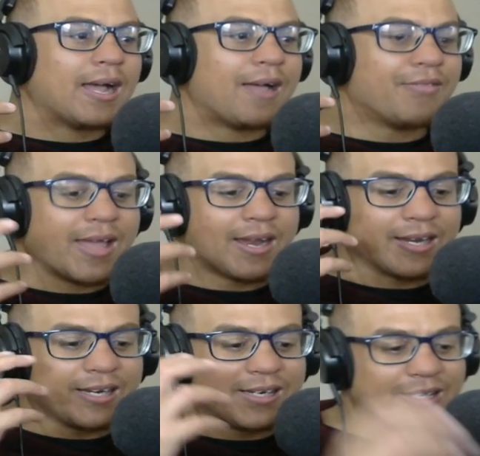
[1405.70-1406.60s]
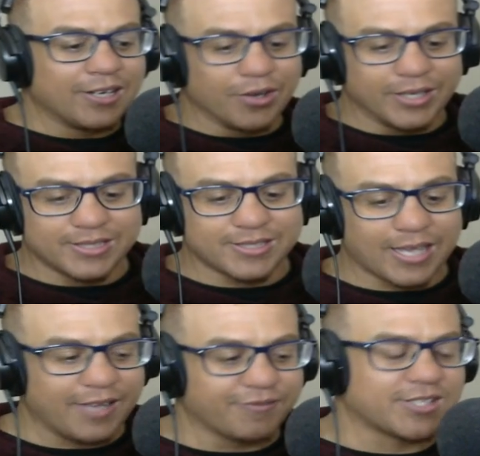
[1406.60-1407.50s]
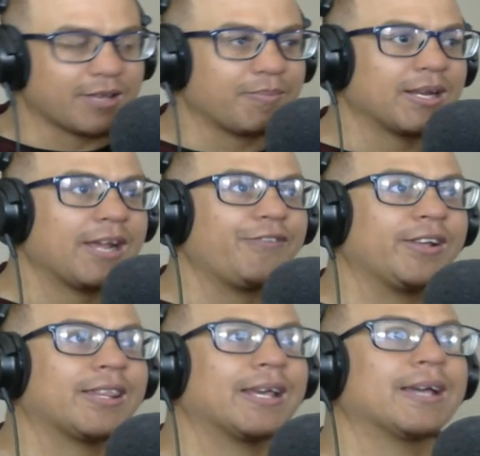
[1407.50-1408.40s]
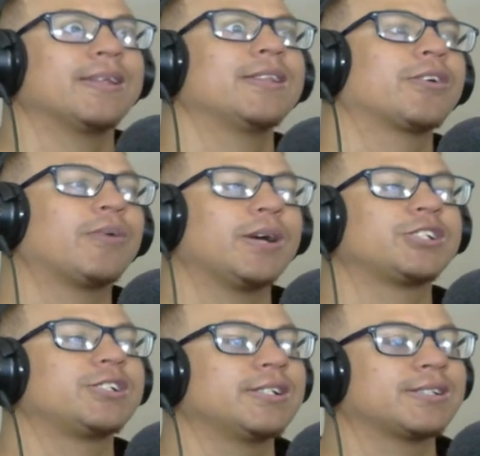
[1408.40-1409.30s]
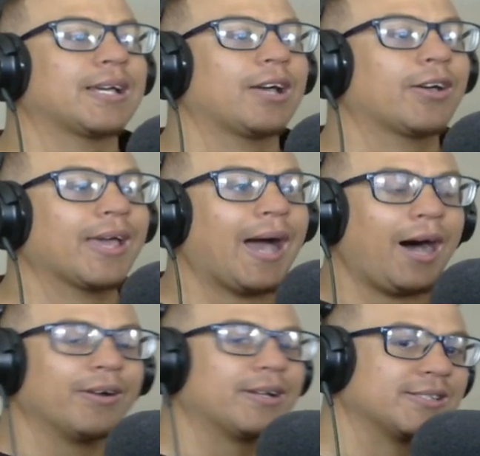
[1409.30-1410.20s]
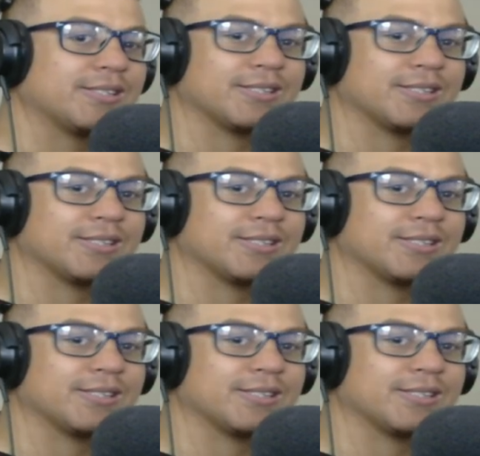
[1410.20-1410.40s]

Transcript: And then, you know, he saves them and everything, and then the question is like, okay, how does this